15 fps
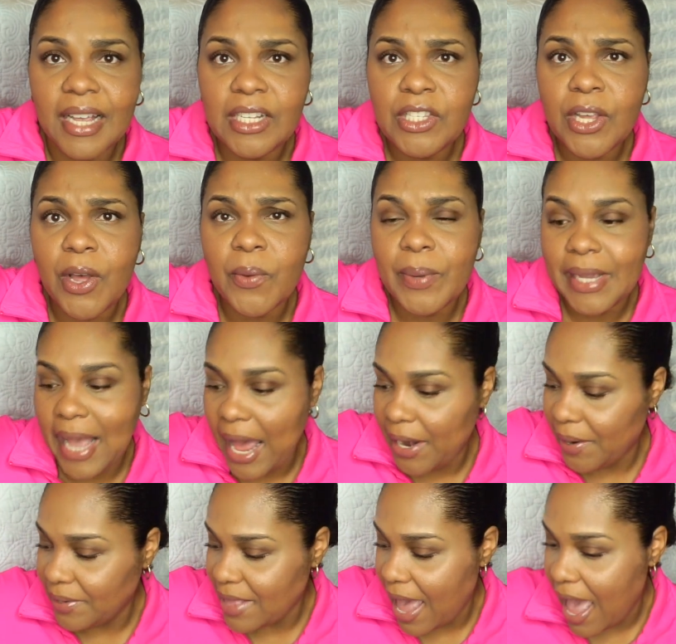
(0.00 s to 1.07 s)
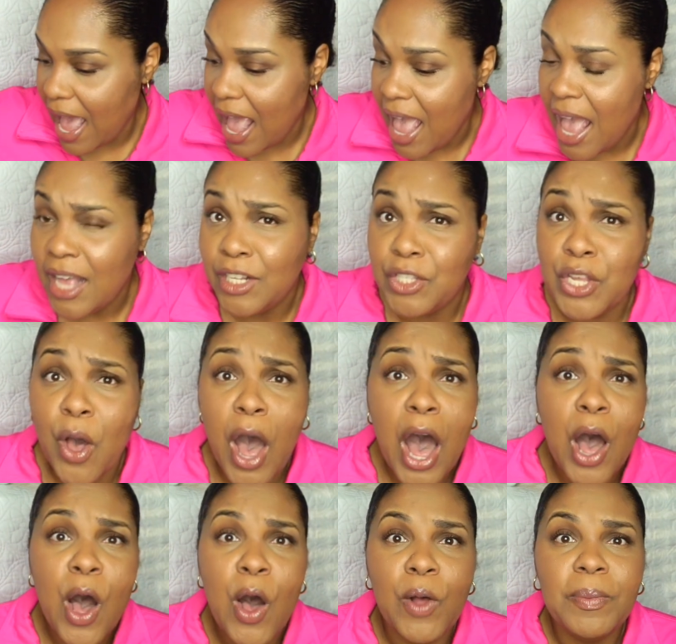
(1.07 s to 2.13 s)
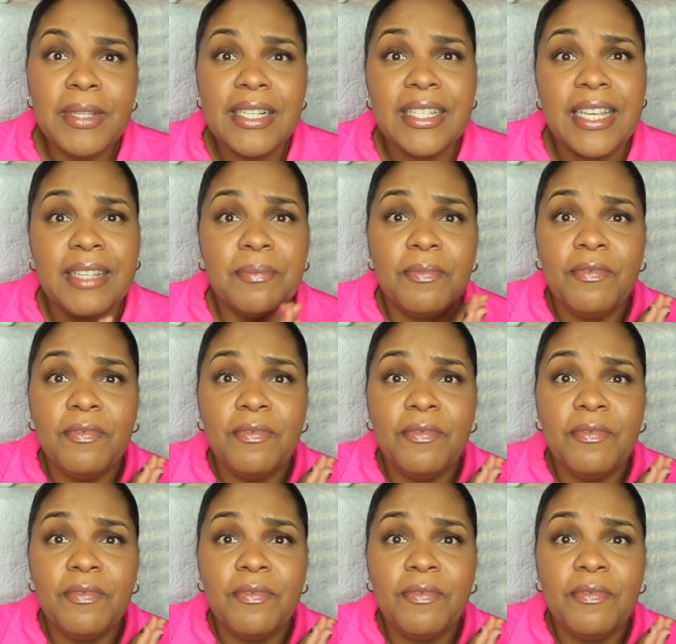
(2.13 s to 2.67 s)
So we got her that. So I hope this